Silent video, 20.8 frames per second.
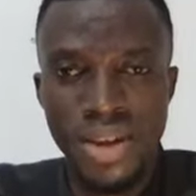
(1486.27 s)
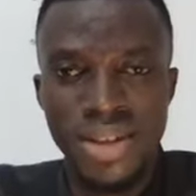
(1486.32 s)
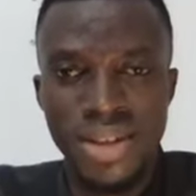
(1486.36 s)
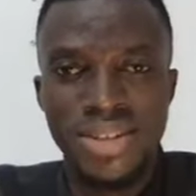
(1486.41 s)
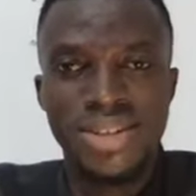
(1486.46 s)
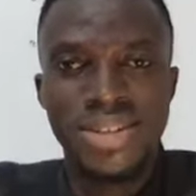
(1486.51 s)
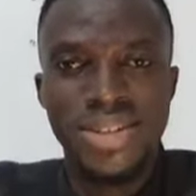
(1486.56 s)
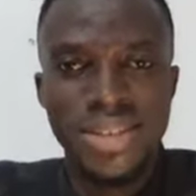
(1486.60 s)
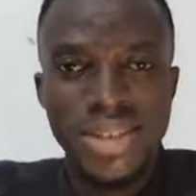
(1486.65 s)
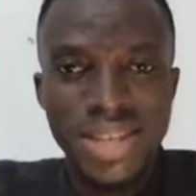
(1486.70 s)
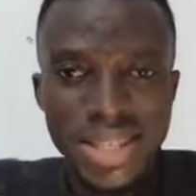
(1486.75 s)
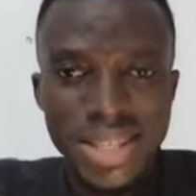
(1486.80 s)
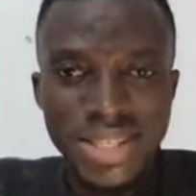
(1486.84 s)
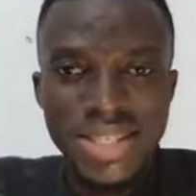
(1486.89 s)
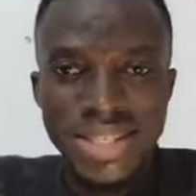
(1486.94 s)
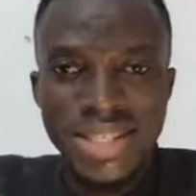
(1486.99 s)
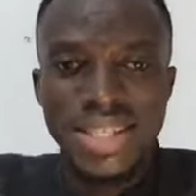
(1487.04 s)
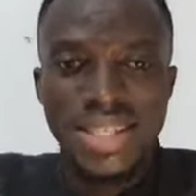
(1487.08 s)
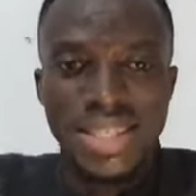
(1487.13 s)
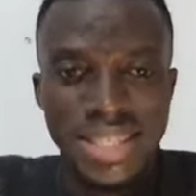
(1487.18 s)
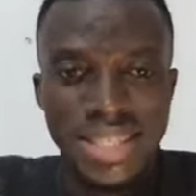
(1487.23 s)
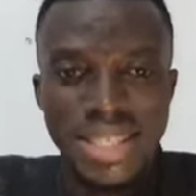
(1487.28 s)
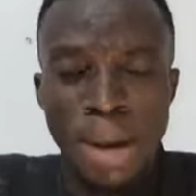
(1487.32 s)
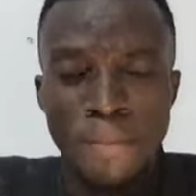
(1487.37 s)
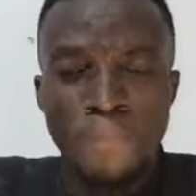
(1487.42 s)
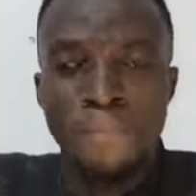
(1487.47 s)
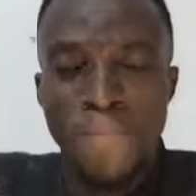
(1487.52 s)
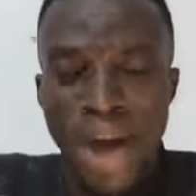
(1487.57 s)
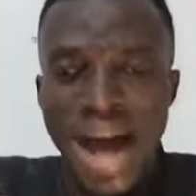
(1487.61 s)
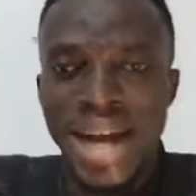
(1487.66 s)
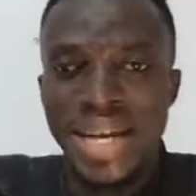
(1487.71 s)
This is
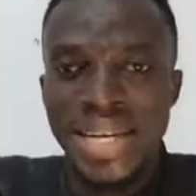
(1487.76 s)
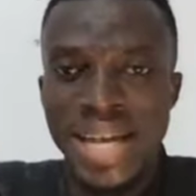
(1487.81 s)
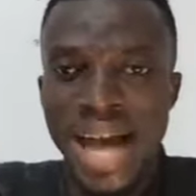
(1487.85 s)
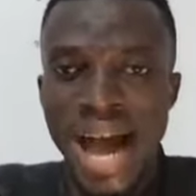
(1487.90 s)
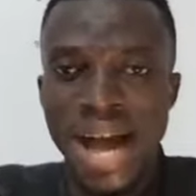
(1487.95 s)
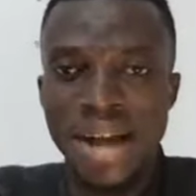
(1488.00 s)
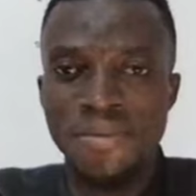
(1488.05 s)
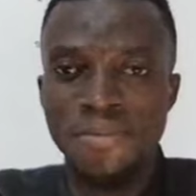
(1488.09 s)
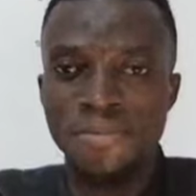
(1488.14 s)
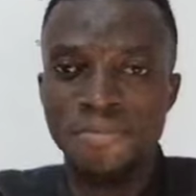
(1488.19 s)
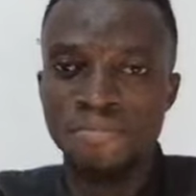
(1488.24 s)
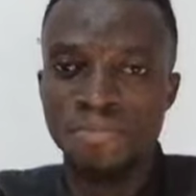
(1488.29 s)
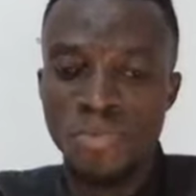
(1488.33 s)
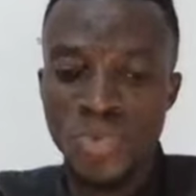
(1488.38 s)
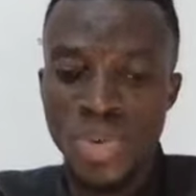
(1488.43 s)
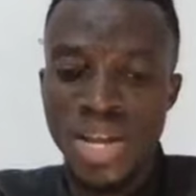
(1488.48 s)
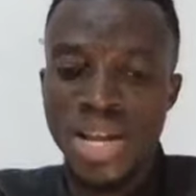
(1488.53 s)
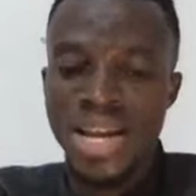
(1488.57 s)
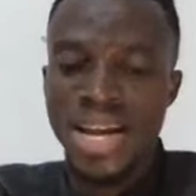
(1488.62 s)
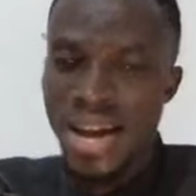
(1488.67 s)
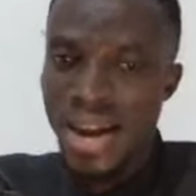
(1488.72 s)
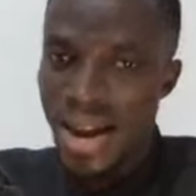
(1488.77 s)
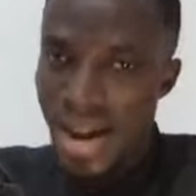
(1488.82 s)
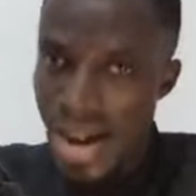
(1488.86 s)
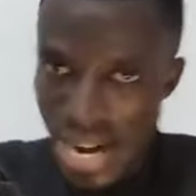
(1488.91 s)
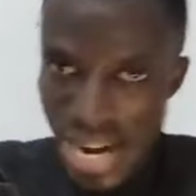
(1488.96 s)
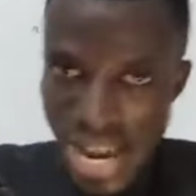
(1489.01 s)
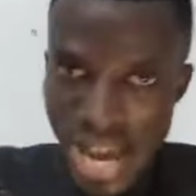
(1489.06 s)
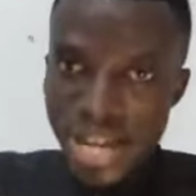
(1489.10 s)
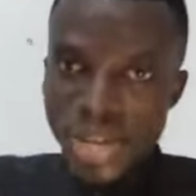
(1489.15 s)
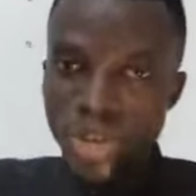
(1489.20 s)
somebody.
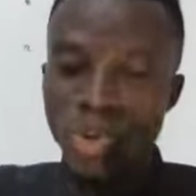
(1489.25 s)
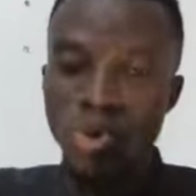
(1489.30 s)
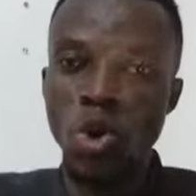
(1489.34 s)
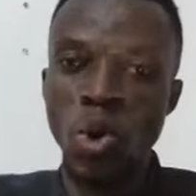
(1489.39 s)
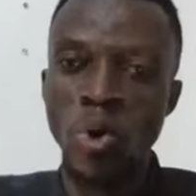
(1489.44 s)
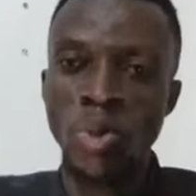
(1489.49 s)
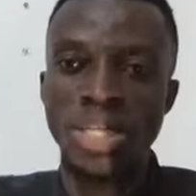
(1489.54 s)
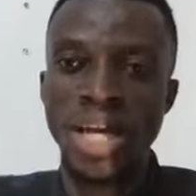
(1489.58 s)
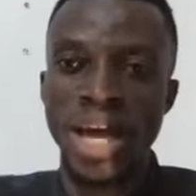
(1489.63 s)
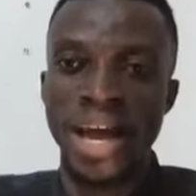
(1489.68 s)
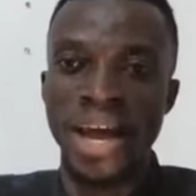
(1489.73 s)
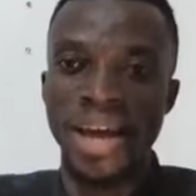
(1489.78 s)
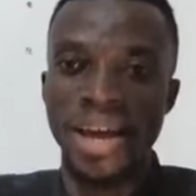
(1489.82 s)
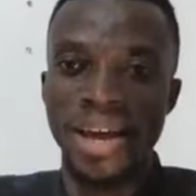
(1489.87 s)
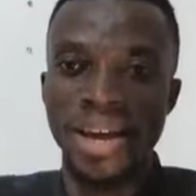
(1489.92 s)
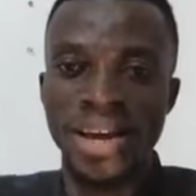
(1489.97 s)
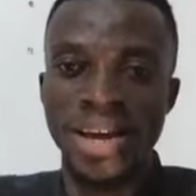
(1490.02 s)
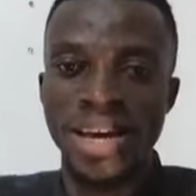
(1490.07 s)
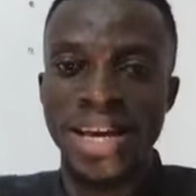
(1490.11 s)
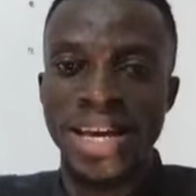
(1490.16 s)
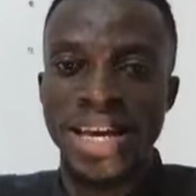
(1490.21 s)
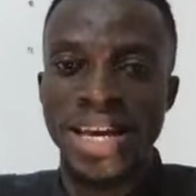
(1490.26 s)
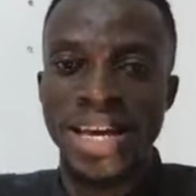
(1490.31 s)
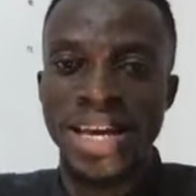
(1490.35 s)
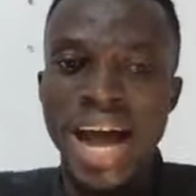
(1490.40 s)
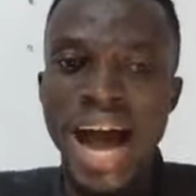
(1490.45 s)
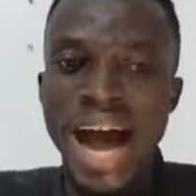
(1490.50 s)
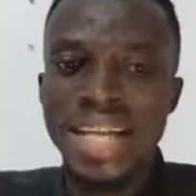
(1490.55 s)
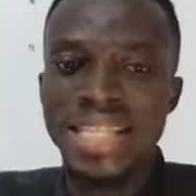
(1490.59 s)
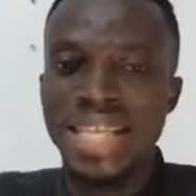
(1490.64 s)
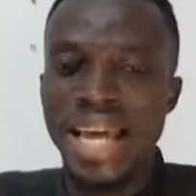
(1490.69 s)
Clearly, you know, sir, he
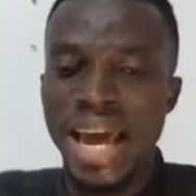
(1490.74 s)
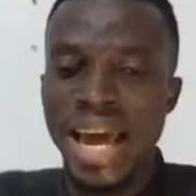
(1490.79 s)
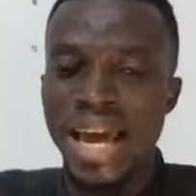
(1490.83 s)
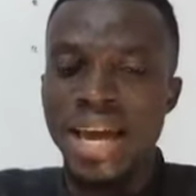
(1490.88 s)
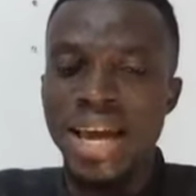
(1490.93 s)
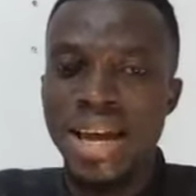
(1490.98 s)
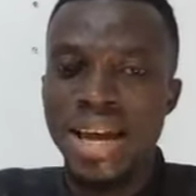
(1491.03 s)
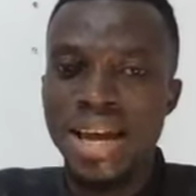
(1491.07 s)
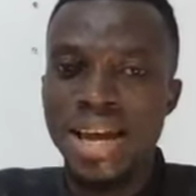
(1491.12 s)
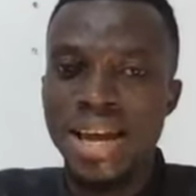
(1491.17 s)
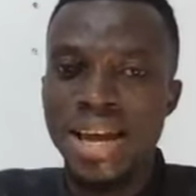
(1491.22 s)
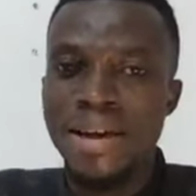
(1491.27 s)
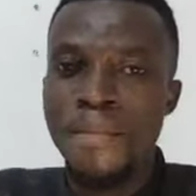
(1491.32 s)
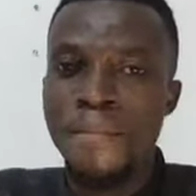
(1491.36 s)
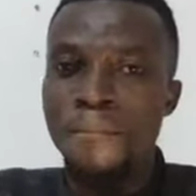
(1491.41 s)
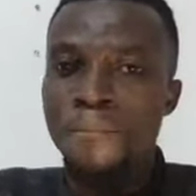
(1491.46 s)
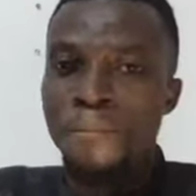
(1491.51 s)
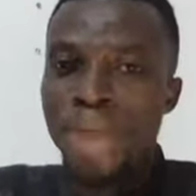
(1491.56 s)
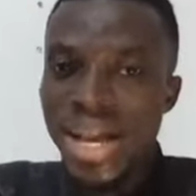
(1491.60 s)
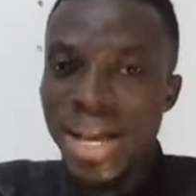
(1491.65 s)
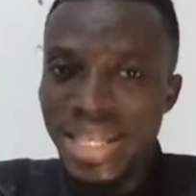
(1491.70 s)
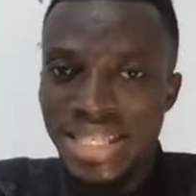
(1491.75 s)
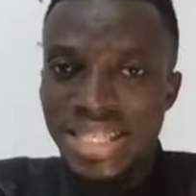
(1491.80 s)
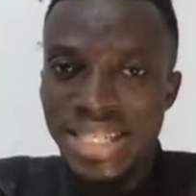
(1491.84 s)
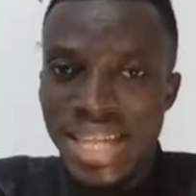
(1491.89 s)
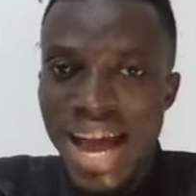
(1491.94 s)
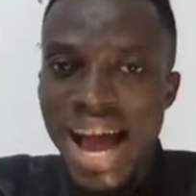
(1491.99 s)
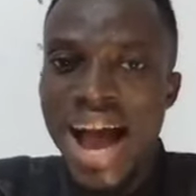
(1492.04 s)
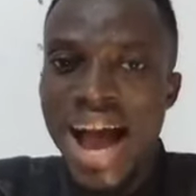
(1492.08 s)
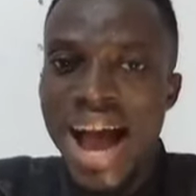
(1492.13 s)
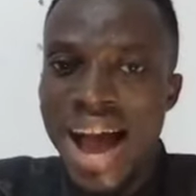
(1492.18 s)
has a
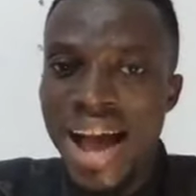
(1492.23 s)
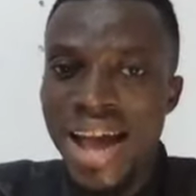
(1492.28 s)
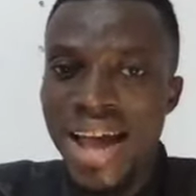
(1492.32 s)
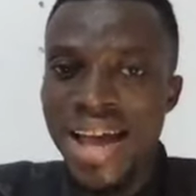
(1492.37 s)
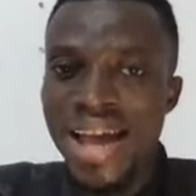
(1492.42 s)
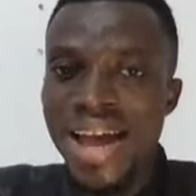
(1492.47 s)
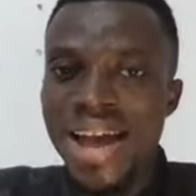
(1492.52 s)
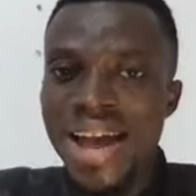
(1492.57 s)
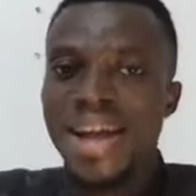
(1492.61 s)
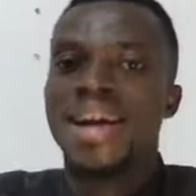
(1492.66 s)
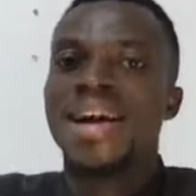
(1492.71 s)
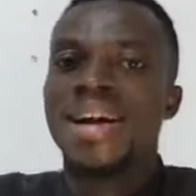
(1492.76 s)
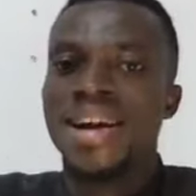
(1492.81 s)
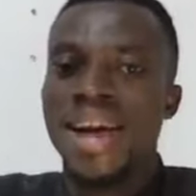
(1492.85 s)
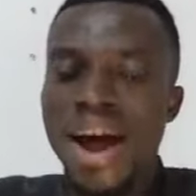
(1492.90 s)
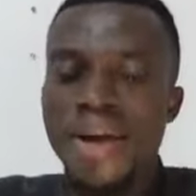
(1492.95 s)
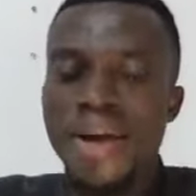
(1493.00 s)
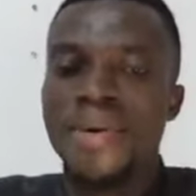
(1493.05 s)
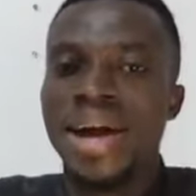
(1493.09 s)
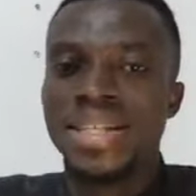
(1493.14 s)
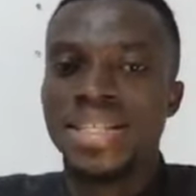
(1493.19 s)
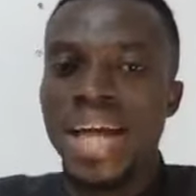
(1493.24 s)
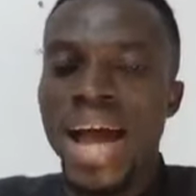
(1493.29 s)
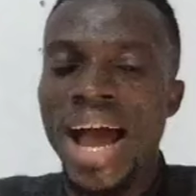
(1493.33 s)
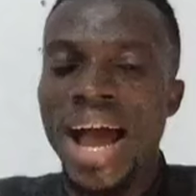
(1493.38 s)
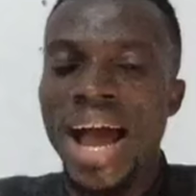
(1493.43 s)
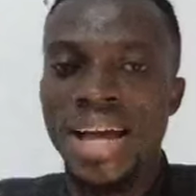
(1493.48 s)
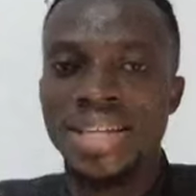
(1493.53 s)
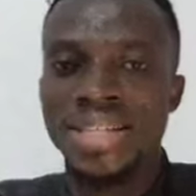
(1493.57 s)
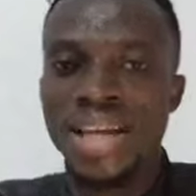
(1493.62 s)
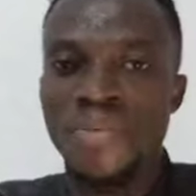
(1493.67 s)
personal character,
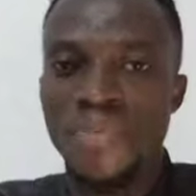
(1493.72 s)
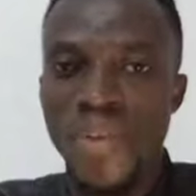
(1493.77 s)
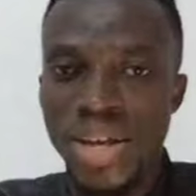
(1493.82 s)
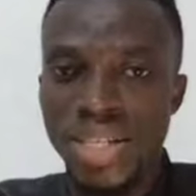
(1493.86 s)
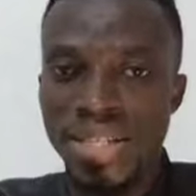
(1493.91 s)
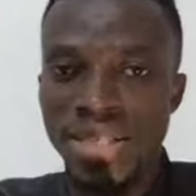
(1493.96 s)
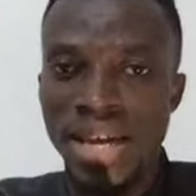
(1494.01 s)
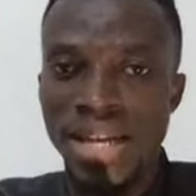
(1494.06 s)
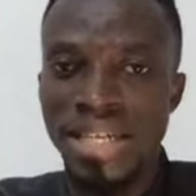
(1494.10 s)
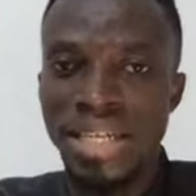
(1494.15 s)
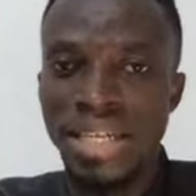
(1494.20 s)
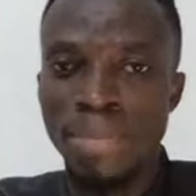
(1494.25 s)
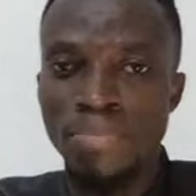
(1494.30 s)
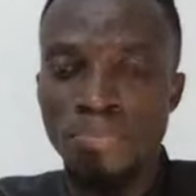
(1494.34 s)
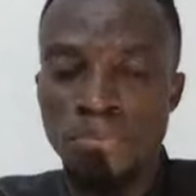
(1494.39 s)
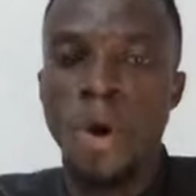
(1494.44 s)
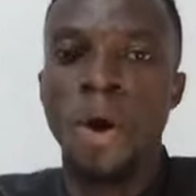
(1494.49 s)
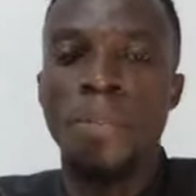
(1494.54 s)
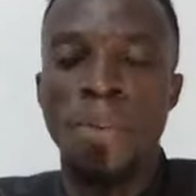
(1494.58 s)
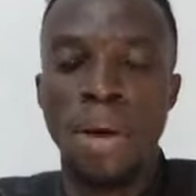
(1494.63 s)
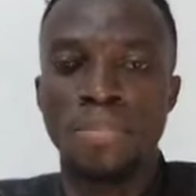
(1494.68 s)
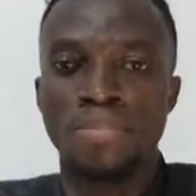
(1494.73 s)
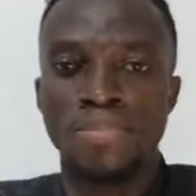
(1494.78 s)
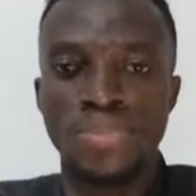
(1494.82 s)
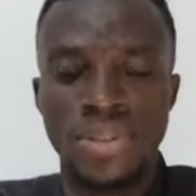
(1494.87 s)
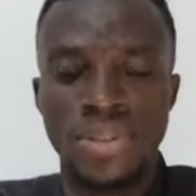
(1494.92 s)
your friends saying problems.